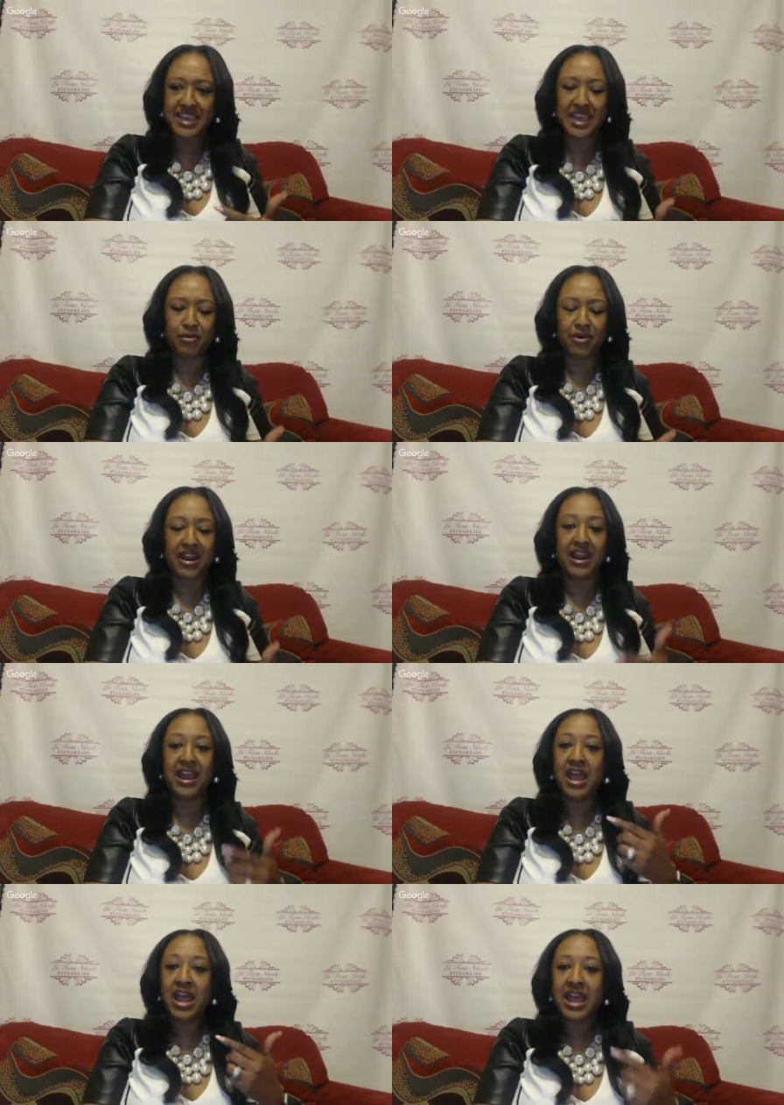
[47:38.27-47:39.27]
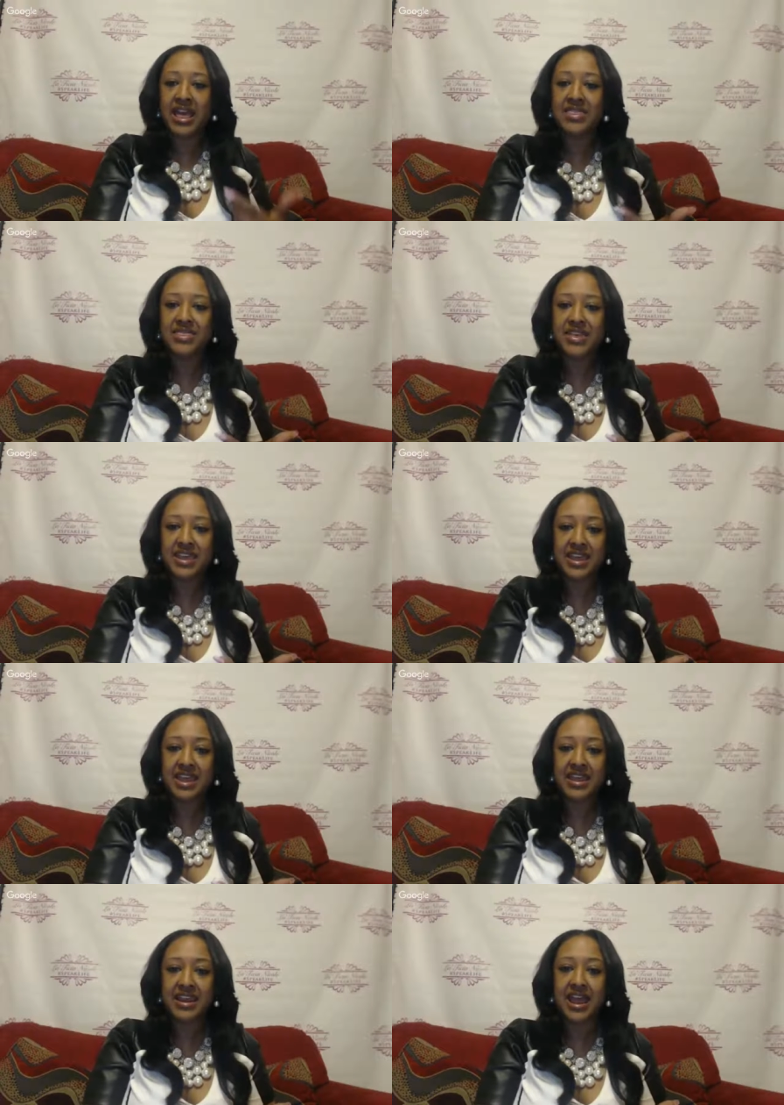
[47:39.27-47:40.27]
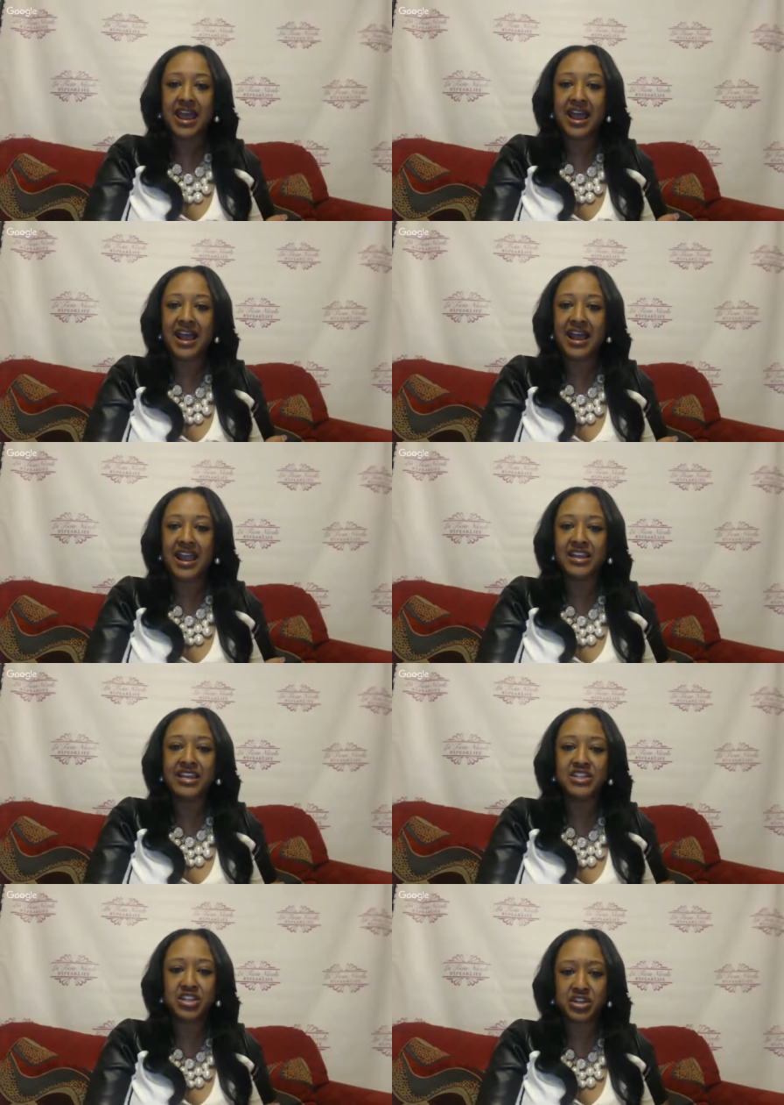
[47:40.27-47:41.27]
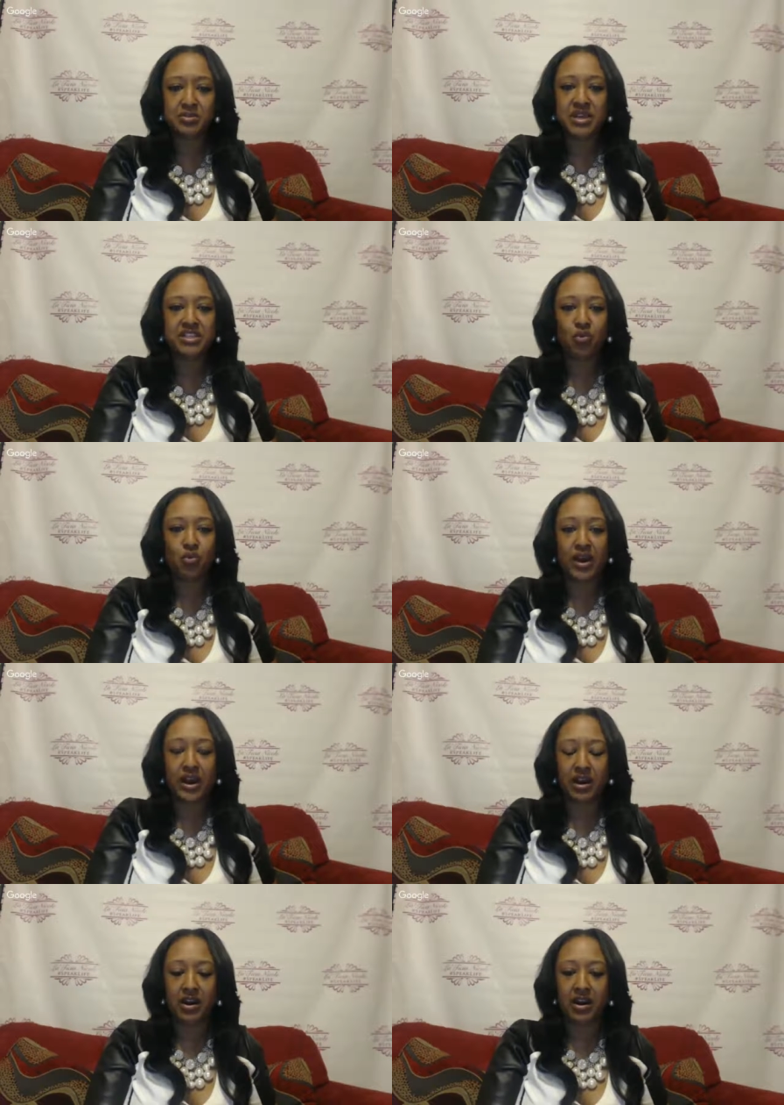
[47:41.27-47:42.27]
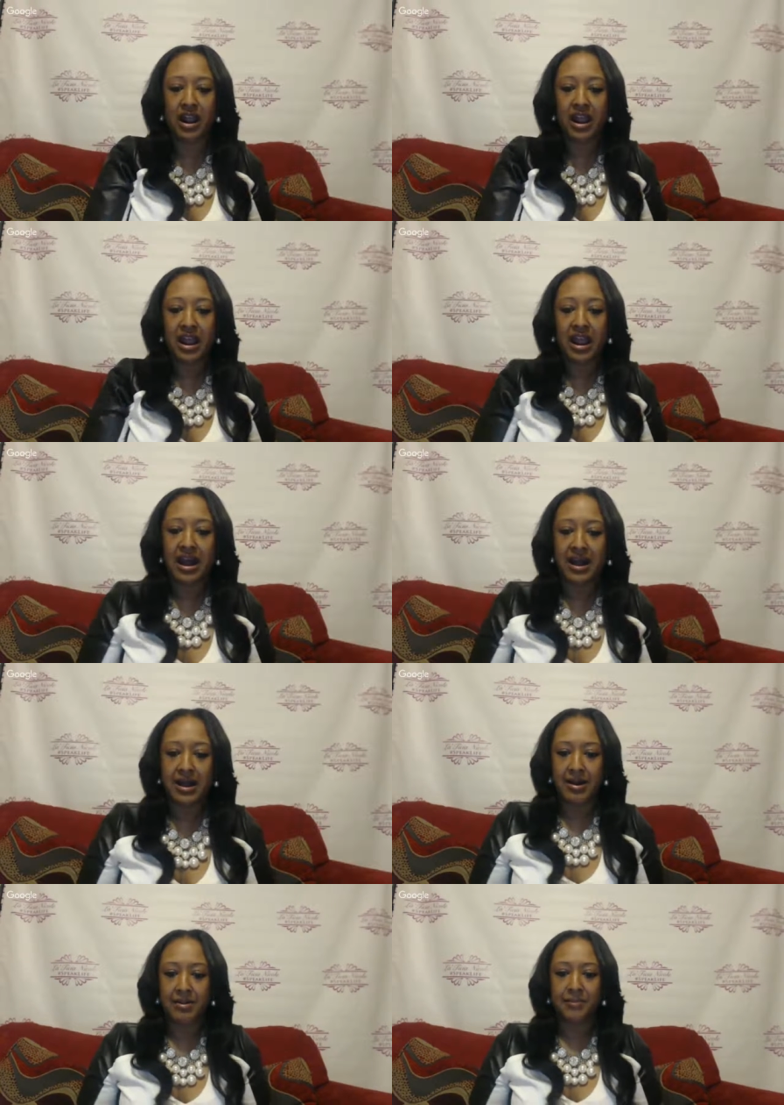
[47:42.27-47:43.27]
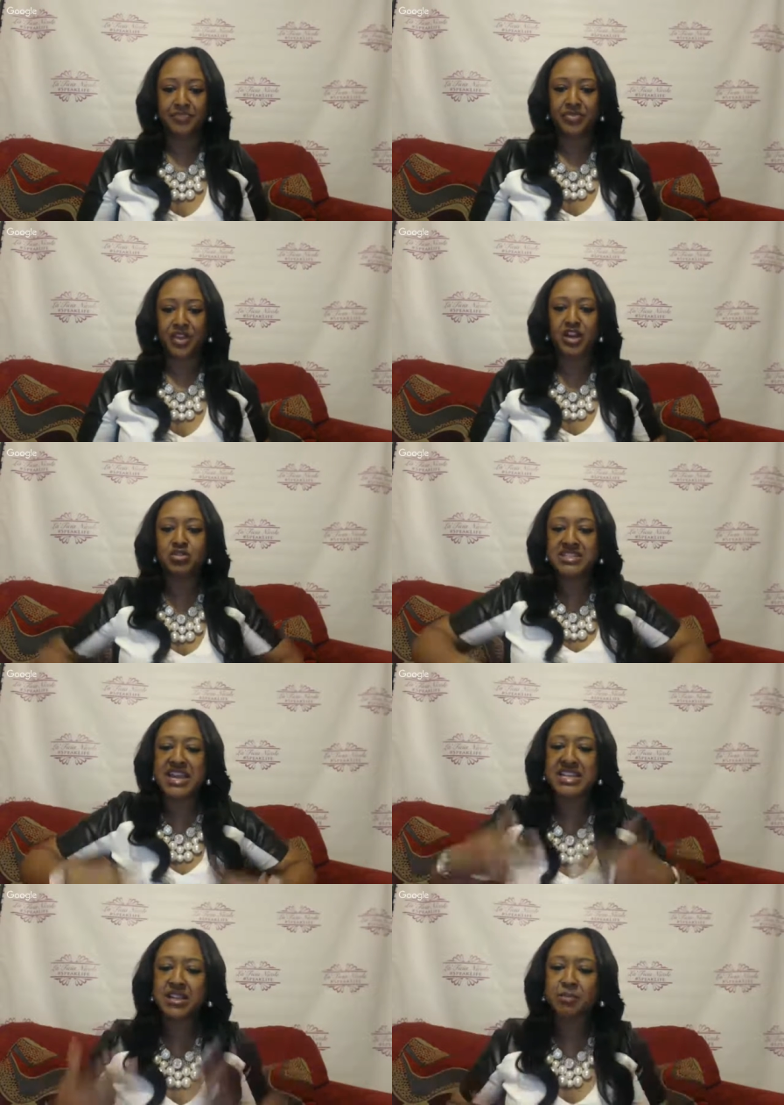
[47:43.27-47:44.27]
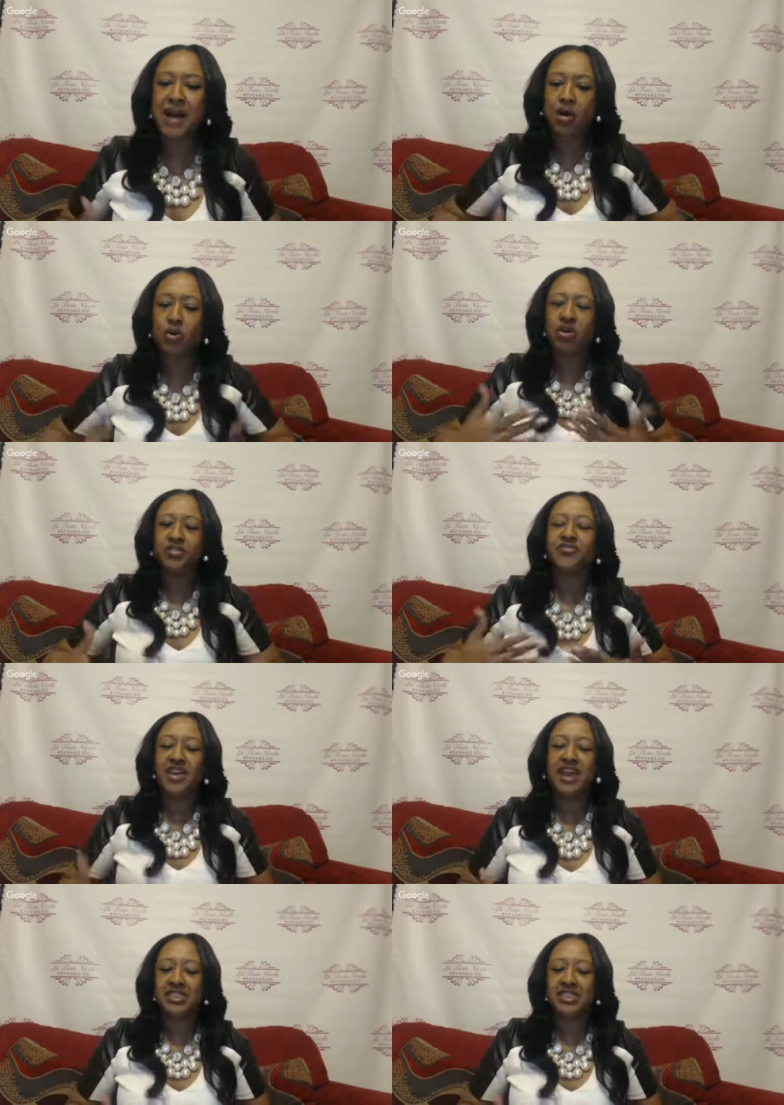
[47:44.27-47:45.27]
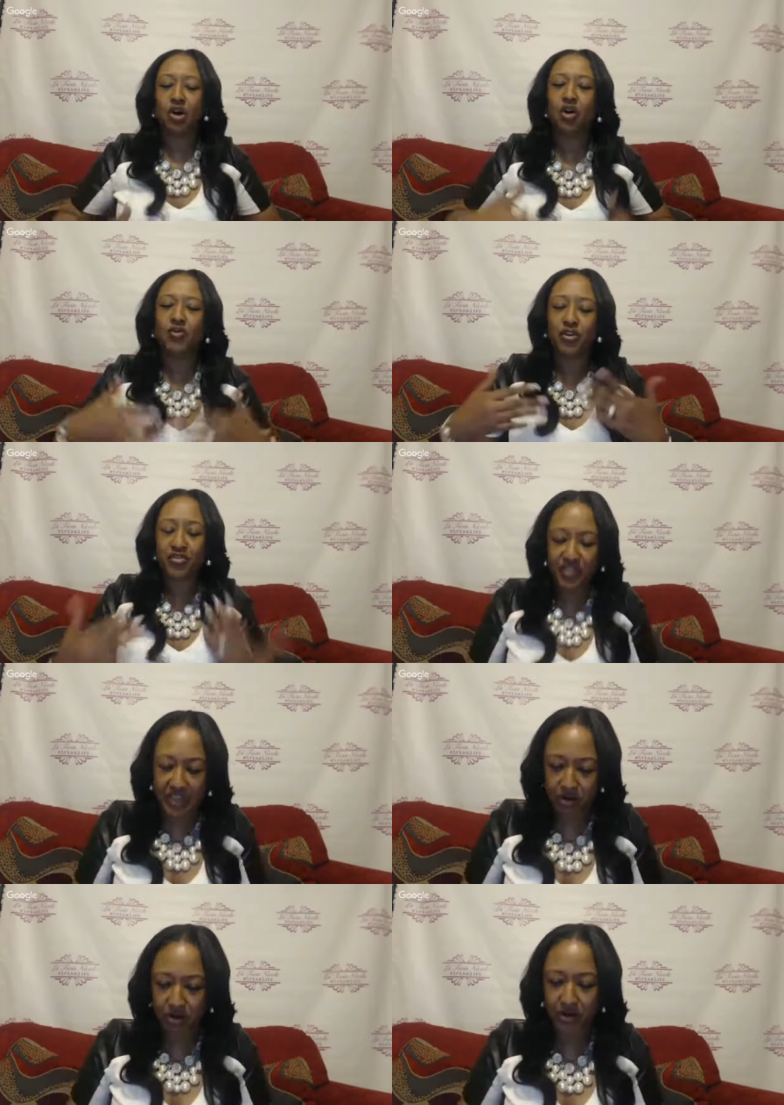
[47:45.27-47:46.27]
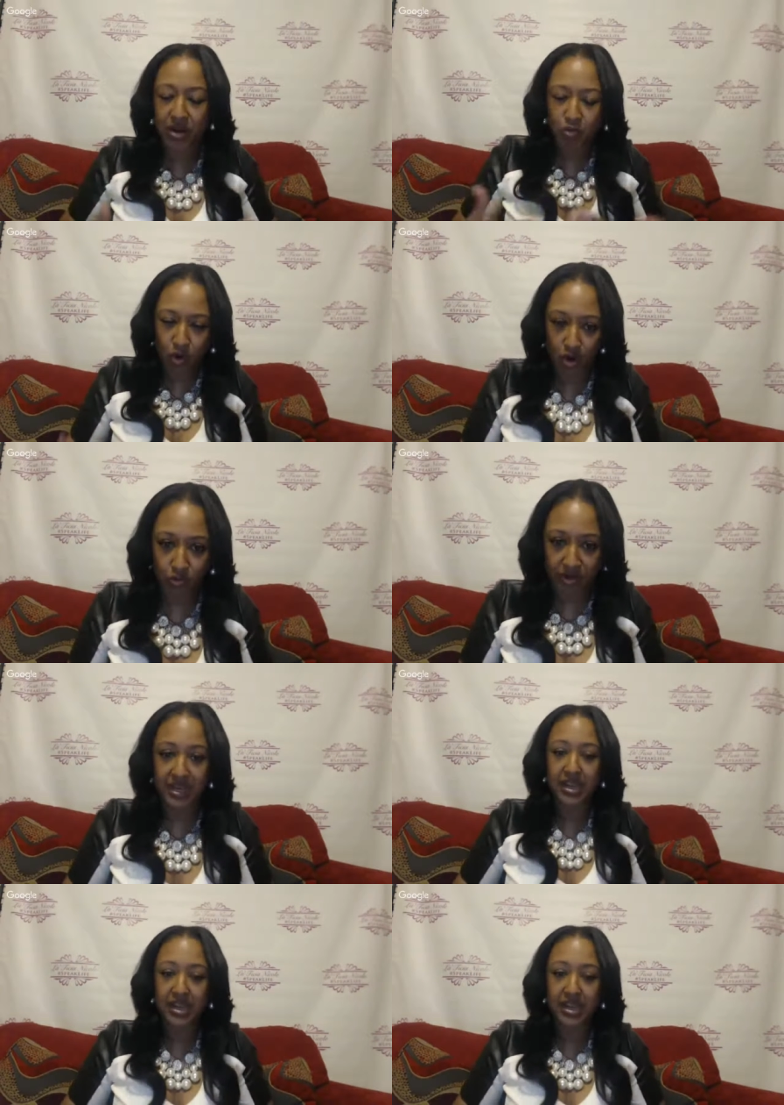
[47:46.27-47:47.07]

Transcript: that right. And then he took me to where understanding the power of faith over fear and worry.